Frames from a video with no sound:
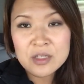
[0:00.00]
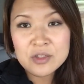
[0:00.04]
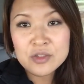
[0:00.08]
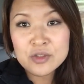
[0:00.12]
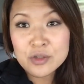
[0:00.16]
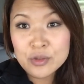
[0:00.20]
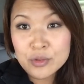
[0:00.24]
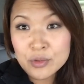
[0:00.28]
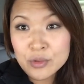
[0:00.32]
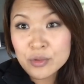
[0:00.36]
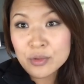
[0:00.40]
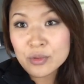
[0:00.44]

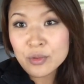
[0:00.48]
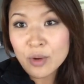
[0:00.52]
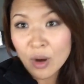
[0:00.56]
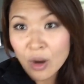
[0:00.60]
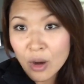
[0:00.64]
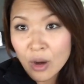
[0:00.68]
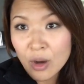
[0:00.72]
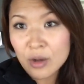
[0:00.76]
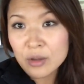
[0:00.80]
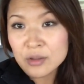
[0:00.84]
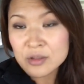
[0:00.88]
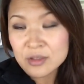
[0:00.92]
due to
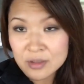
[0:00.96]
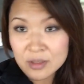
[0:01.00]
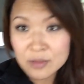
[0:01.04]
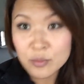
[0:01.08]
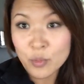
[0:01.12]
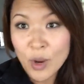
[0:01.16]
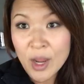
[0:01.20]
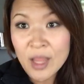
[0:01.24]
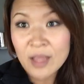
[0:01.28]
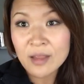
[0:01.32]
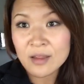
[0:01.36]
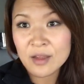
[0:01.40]
all
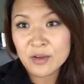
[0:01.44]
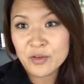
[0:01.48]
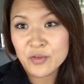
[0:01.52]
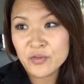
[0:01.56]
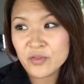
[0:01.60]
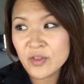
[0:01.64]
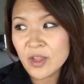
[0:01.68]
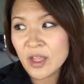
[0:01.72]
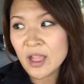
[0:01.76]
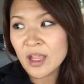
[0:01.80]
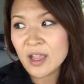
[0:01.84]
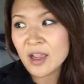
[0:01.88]

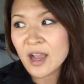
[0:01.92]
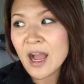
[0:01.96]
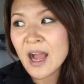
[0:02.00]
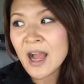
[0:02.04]
weightlifting.